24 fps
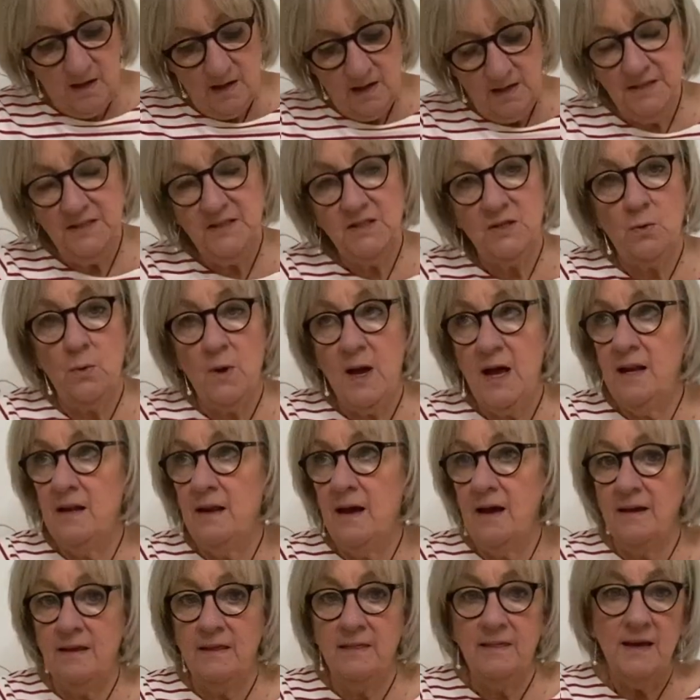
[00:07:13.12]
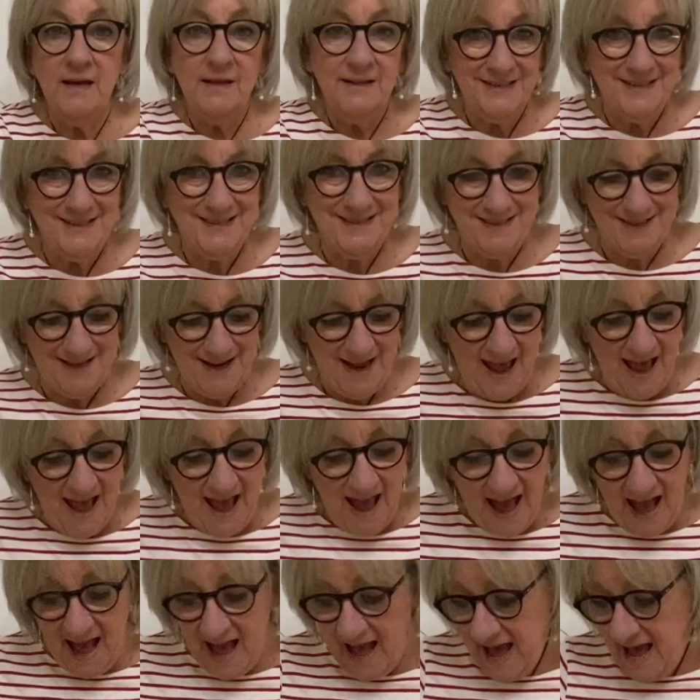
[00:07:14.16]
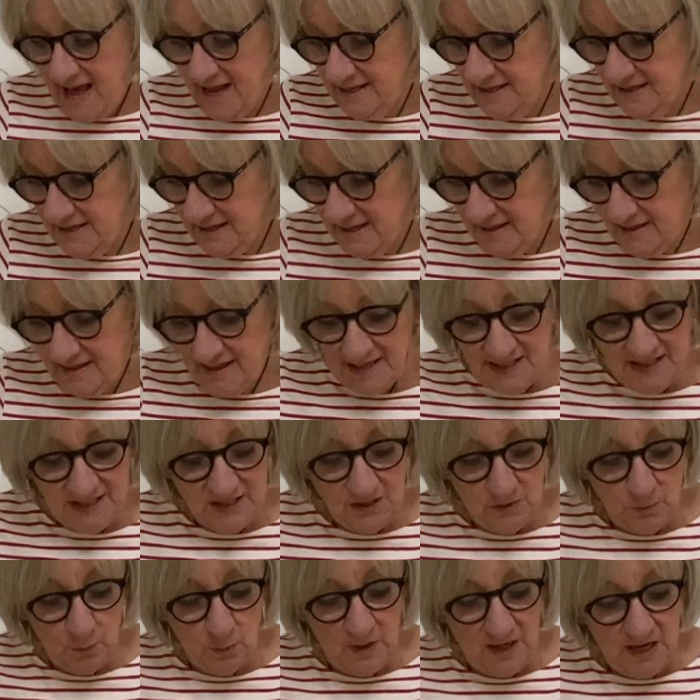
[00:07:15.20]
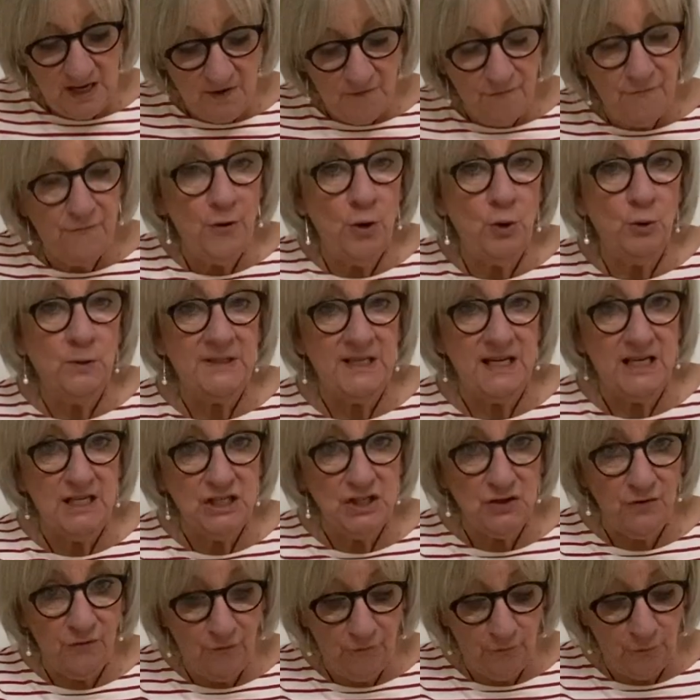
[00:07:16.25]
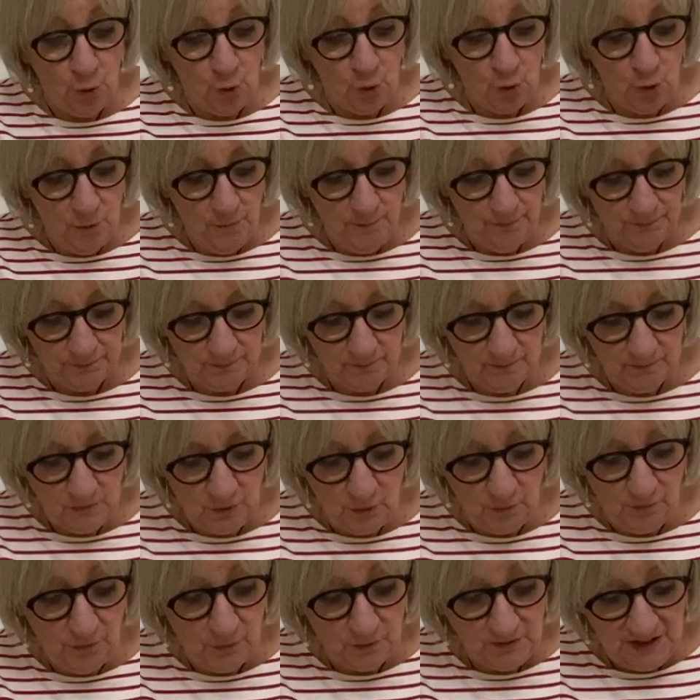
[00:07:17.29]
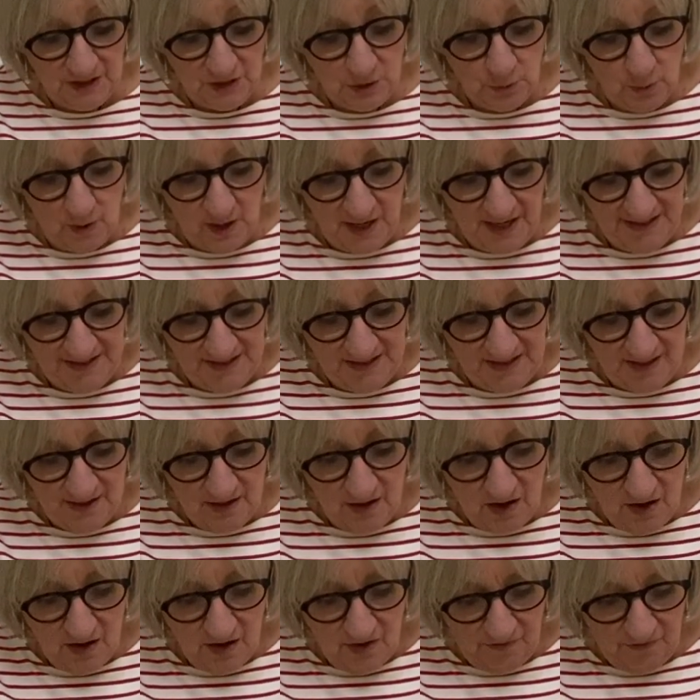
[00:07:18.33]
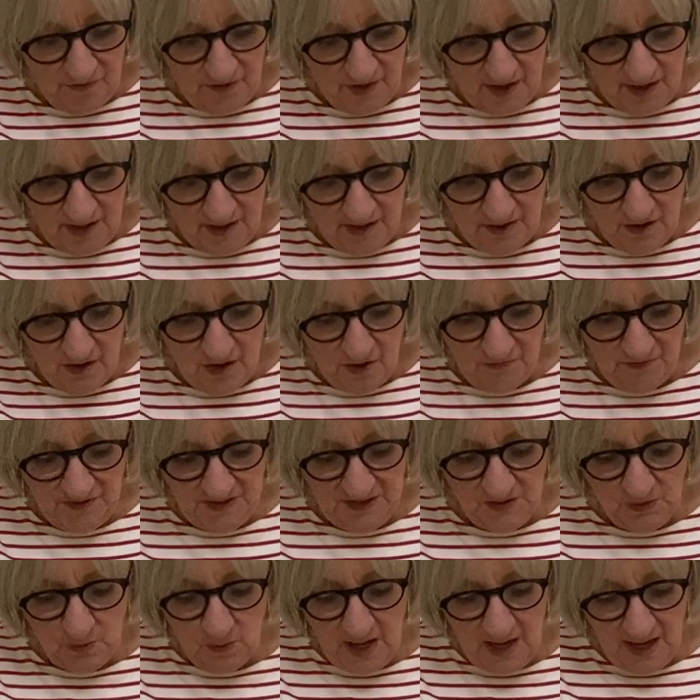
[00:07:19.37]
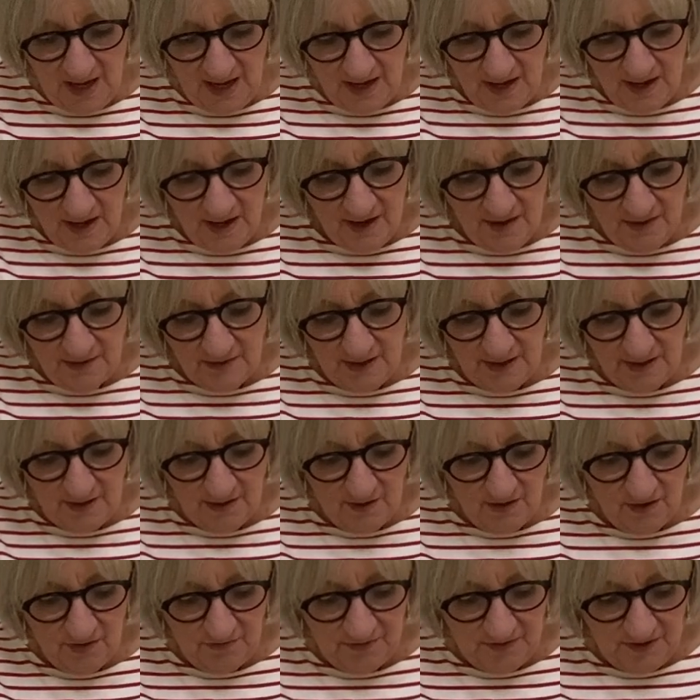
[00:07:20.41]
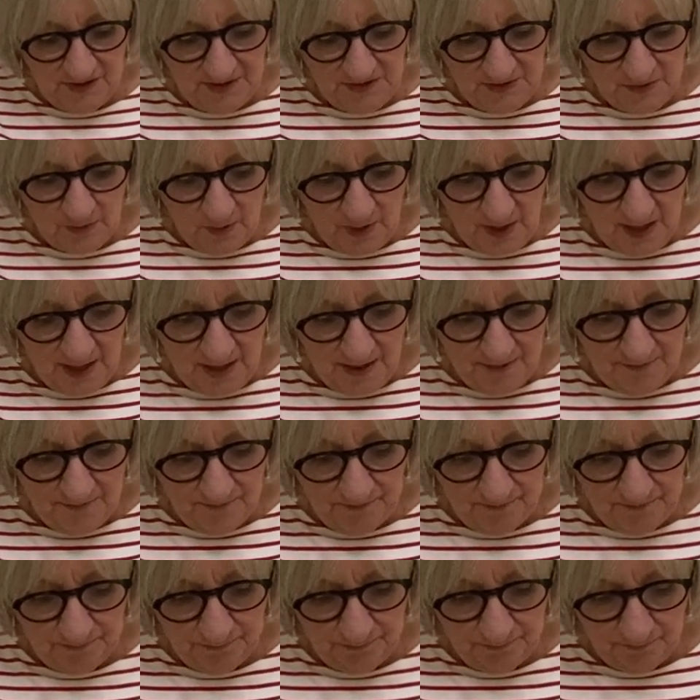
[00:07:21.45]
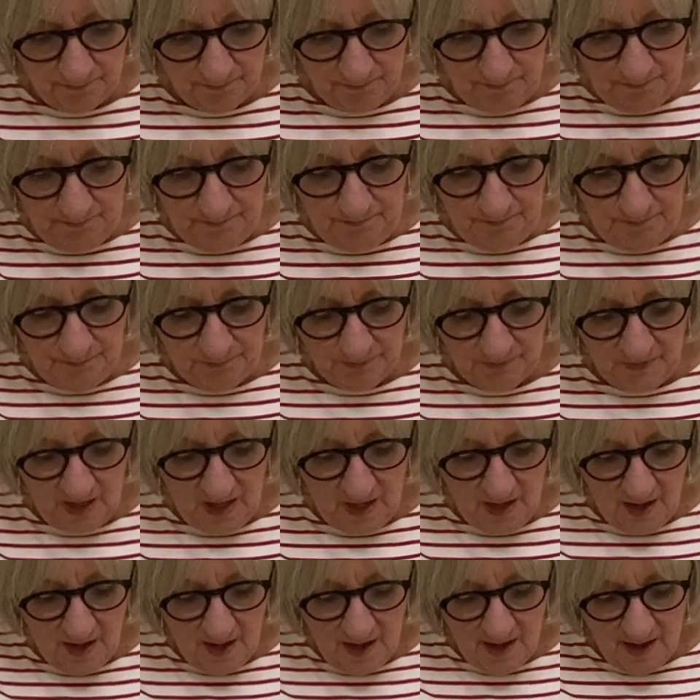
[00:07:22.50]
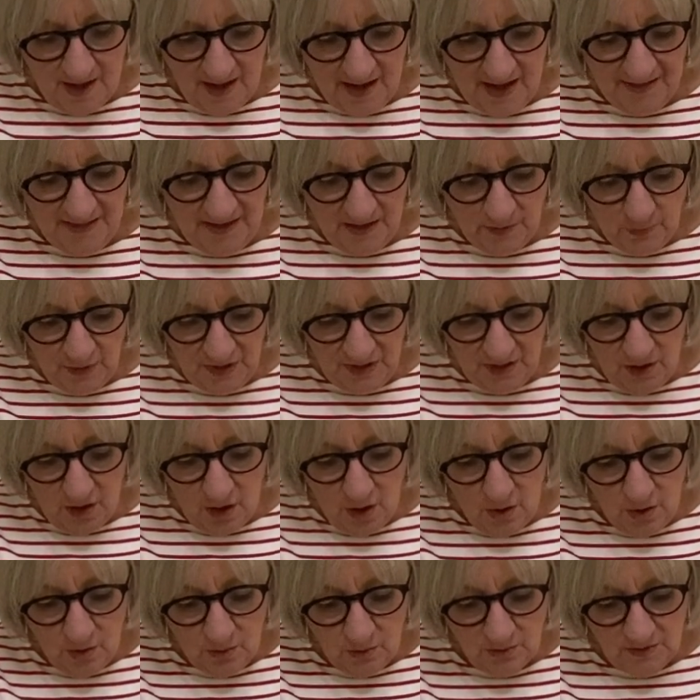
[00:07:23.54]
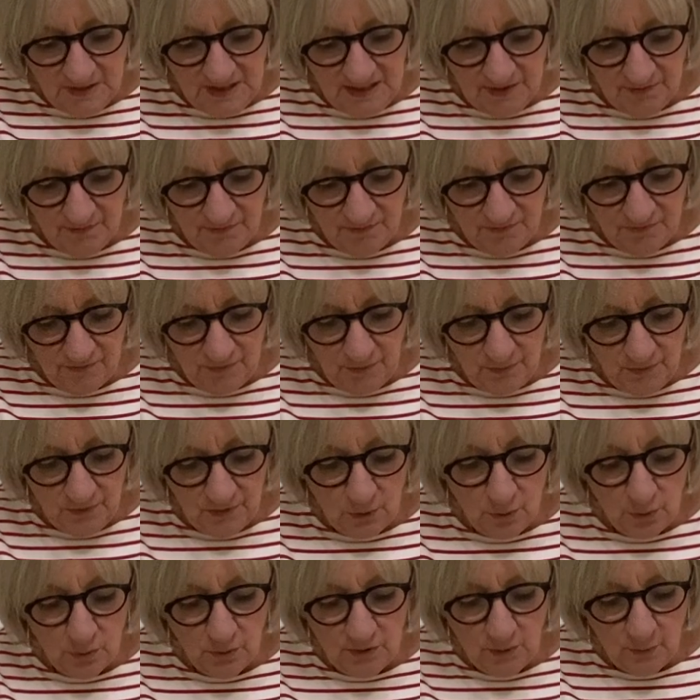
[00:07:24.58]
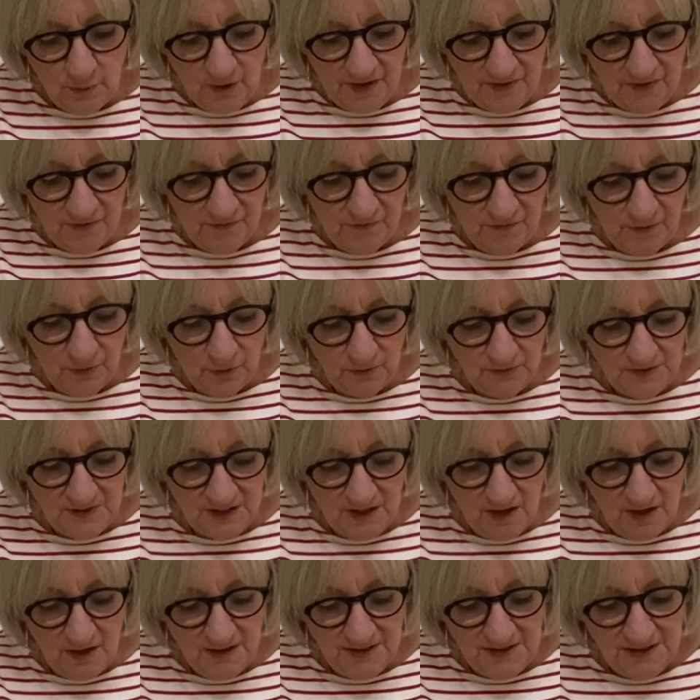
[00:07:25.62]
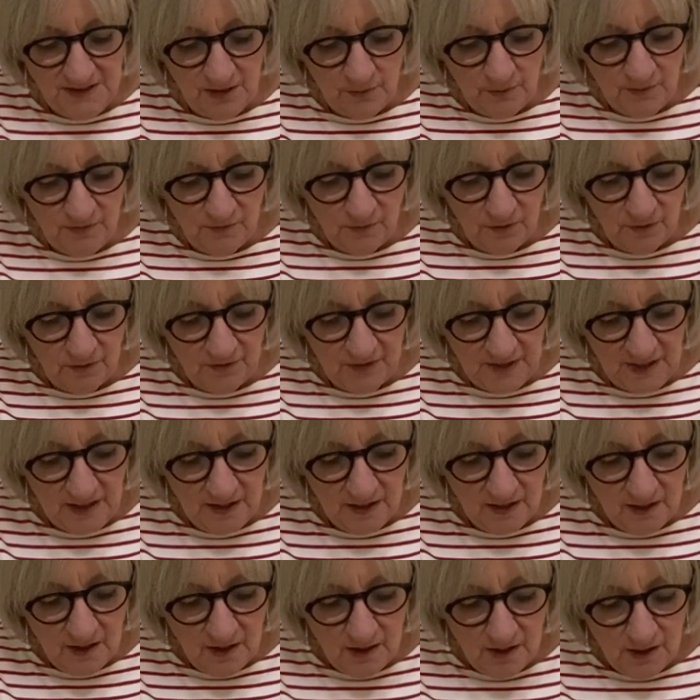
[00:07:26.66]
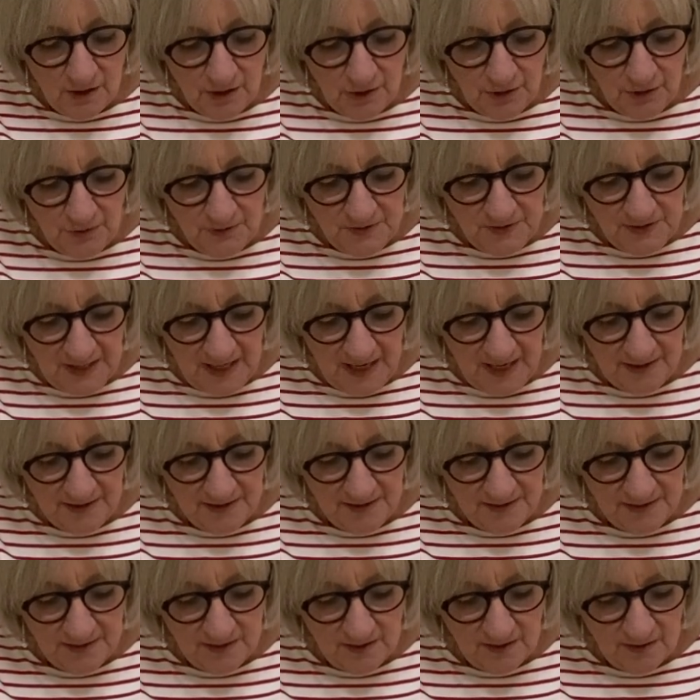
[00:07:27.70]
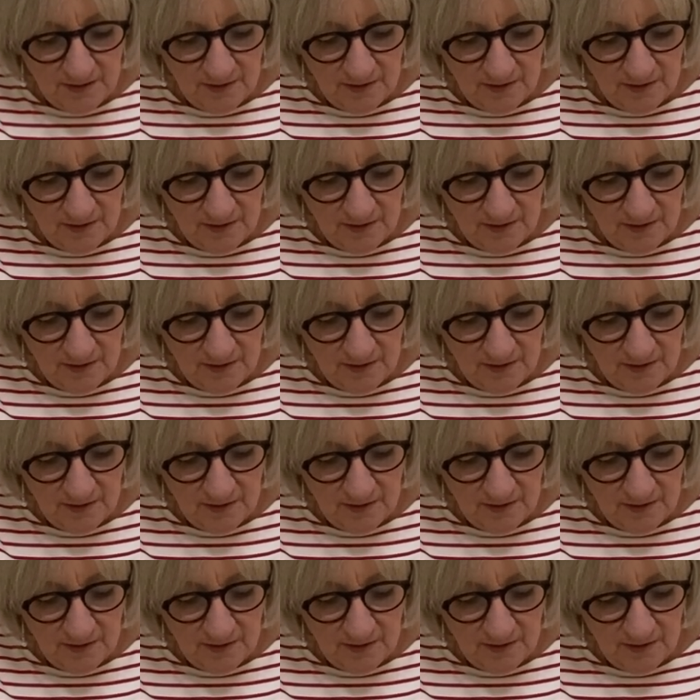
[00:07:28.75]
A square like this, and this we fold into four. I'll fold it twice, in half this way, then in half this way. And then we hold it from the corner where the folds are, so we've got the loose ends